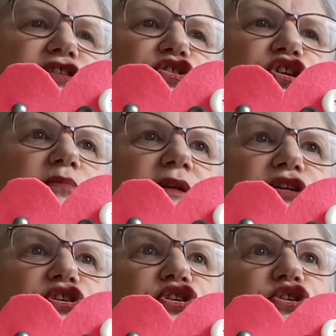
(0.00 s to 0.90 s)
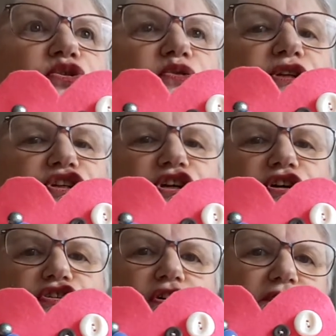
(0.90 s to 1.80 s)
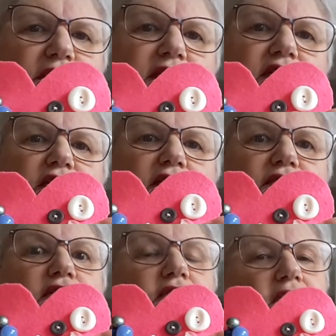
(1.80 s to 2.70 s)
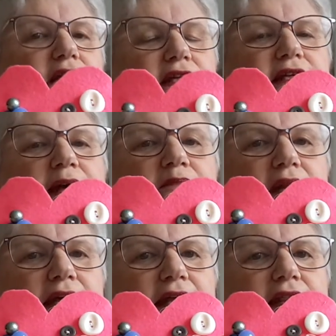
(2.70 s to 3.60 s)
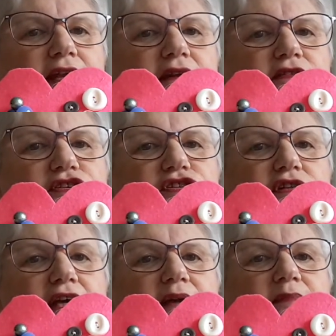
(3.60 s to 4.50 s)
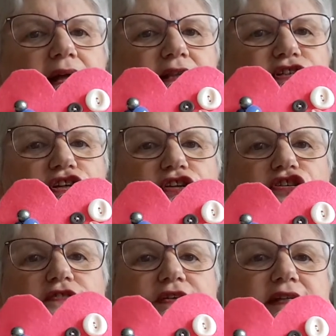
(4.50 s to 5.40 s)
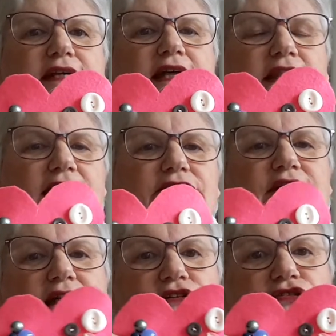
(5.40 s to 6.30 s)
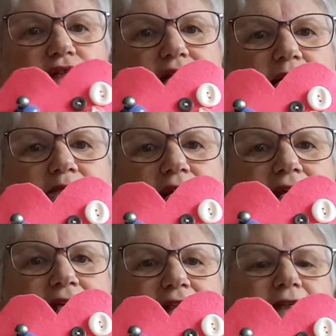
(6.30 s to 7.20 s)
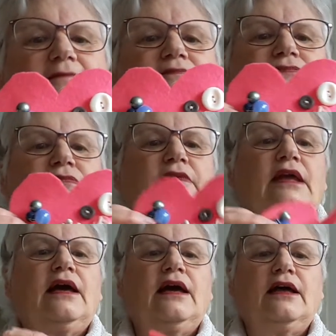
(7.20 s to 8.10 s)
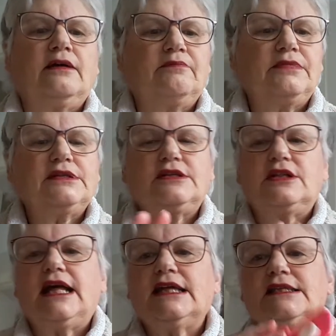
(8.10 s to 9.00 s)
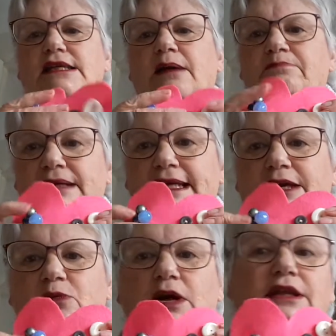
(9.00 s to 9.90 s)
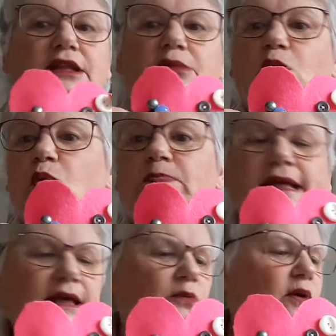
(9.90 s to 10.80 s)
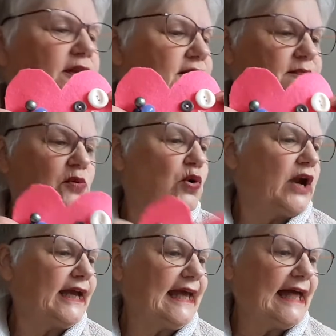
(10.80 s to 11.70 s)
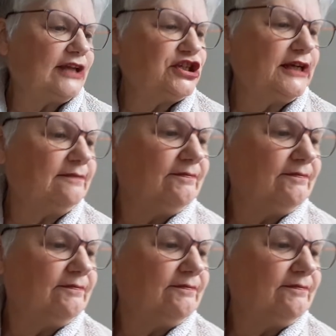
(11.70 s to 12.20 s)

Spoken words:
document to the church office, so if you need a template then just email the church office and they will send you a template. So that's a blingy one, and the more blingy ones, more eye-catching.